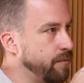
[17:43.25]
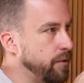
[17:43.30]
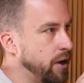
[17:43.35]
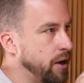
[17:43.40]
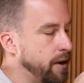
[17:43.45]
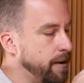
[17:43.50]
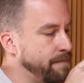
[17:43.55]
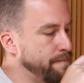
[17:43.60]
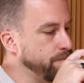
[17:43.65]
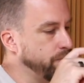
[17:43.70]

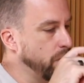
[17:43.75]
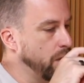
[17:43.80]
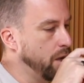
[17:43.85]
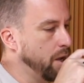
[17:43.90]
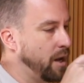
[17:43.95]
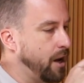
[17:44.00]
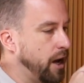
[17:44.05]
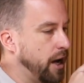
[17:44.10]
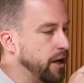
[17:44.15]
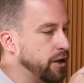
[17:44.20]
And
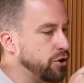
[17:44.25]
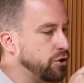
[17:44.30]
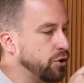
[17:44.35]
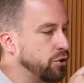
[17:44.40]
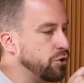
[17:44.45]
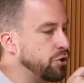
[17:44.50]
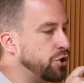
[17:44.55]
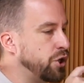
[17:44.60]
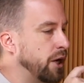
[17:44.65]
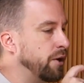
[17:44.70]

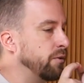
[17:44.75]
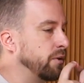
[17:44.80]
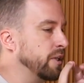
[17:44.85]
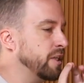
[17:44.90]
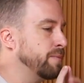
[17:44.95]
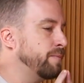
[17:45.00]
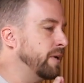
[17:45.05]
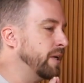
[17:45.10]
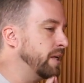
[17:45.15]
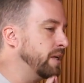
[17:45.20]
so generally
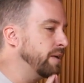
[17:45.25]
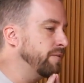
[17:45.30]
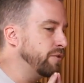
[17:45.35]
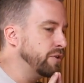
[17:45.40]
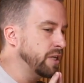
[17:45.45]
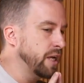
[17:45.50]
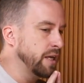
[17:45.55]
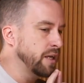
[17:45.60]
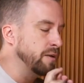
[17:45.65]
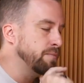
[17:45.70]
speaking, if you
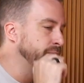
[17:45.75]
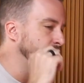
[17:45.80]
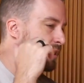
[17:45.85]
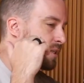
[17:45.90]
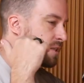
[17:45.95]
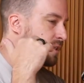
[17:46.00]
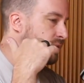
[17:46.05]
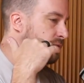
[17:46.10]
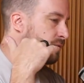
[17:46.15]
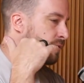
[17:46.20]
take a
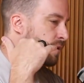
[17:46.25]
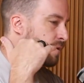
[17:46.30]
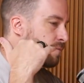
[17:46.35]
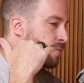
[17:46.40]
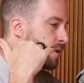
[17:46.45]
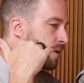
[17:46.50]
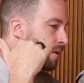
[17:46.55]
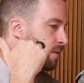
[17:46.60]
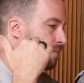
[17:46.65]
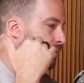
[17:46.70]
business
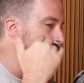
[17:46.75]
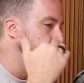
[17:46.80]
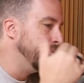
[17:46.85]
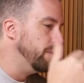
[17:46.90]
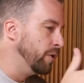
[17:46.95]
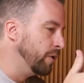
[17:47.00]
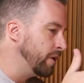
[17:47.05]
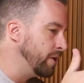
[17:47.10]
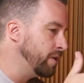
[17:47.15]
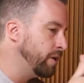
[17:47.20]
from $1
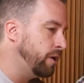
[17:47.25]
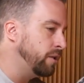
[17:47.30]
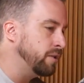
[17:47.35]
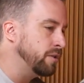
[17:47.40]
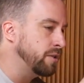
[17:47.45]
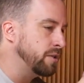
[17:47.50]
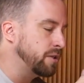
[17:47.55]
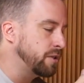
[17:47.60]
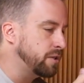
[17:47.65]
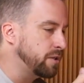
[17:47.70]
million to
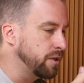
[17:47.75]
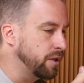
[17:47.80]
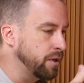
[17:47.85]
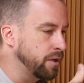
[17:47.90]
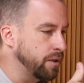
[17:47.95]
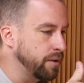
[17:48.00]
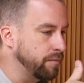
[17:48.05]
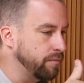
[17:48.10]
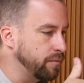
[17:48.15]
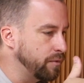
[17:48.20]

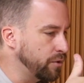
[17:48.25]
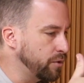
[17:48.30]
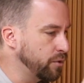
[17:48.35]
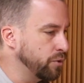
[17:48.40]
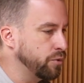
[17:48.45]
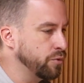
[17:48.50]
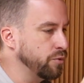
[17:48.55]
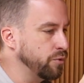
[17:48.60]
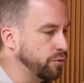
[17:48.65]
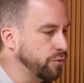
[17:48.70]
$2, $3,
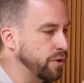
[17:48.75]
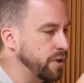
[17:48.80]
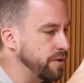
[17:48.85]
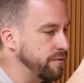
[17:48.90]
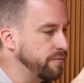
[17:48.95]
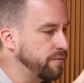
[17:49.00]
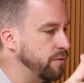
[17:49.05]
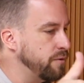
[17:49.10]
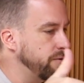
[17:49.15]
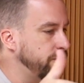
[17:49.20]

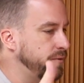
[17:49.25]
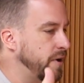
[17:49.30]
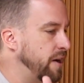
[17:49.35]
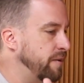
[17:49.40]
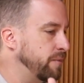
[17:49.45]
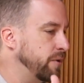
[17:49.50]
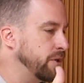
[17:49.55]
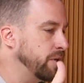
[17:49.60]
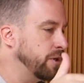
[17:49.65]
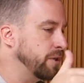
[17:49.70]
$4,
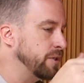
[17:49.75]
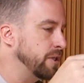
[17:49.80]
$5 million,